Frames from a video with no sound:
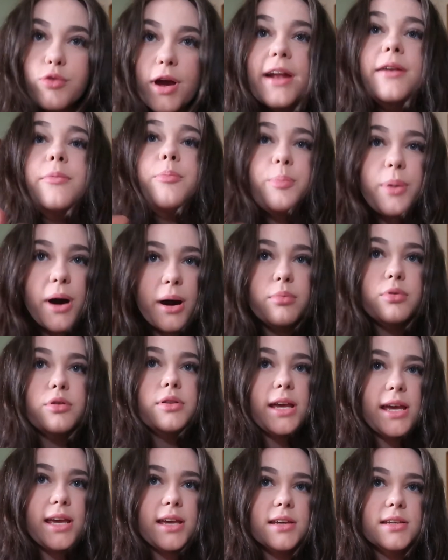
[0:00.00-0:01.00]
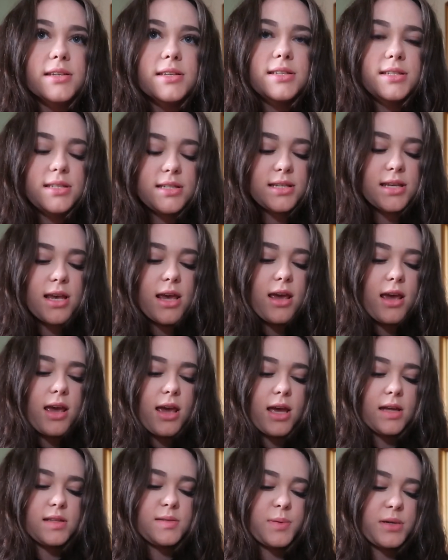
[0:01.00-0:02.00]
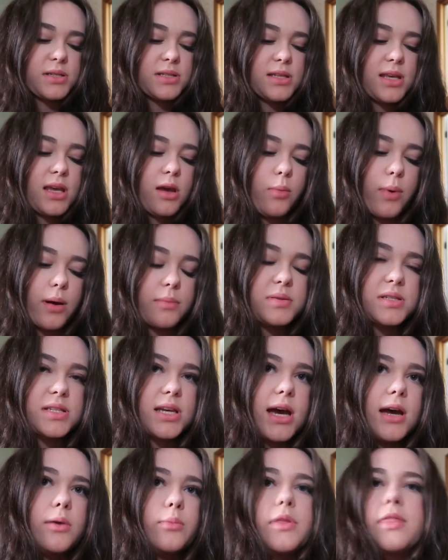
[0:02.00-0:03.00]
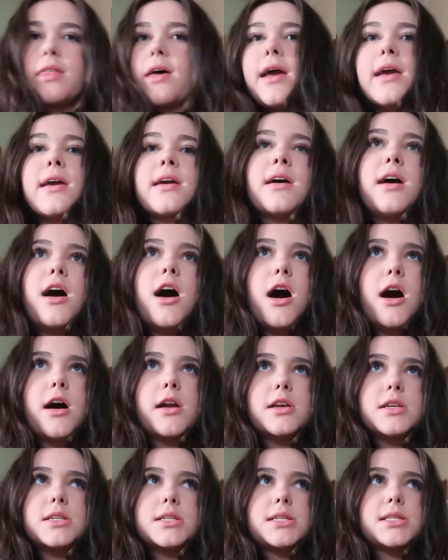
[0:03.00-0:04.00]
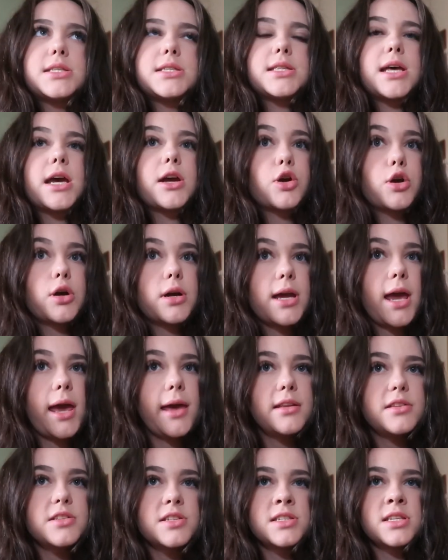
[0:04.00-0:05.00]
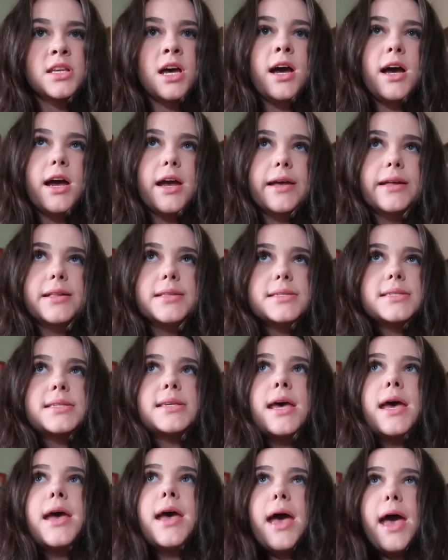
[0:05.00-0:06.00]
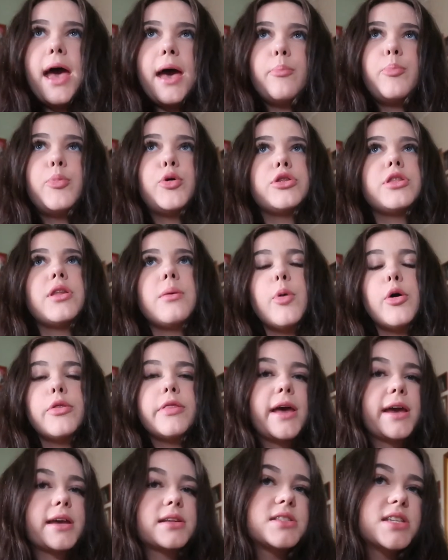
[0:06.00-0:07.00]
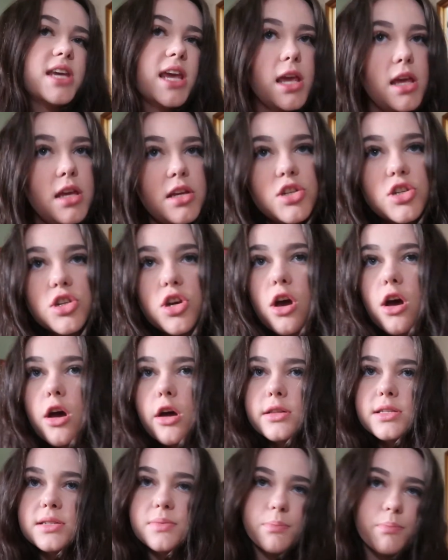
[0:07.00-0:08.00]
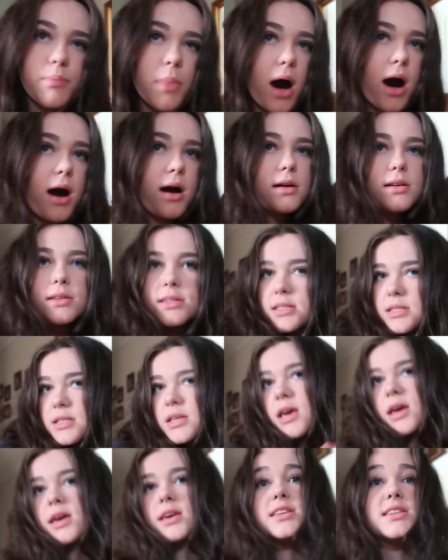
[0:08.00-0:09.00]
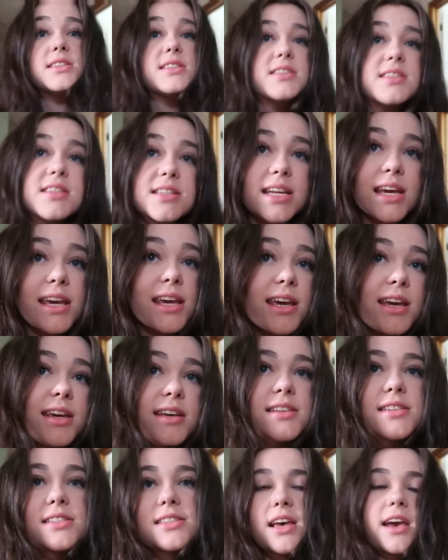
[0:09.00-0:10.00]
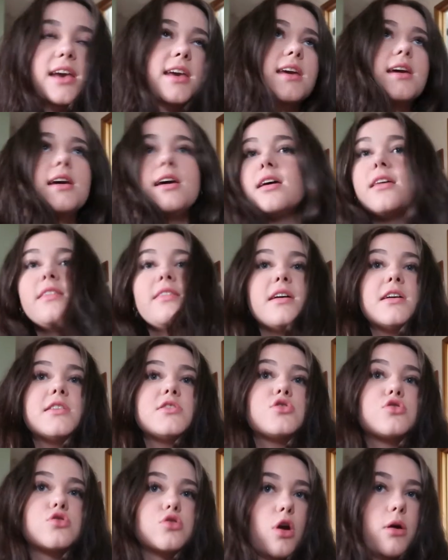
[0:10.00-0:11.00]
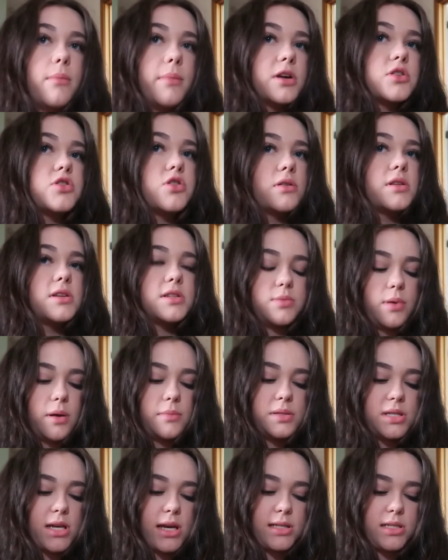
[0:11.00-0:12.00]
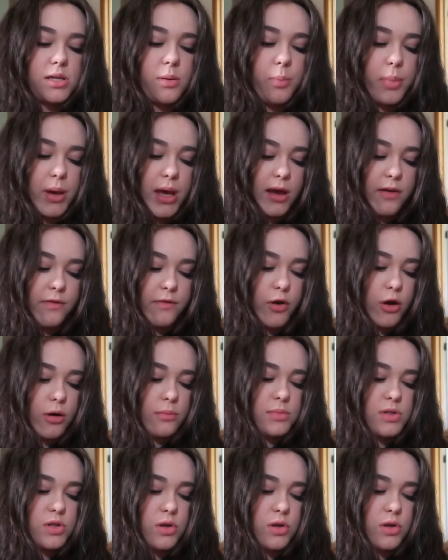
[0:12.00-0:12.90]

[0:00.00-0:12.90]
Redbubble is. It's basically a website with like artists that create designs and put them on like t-shirts, mugs, stickers, like there's so much on this website to pick from.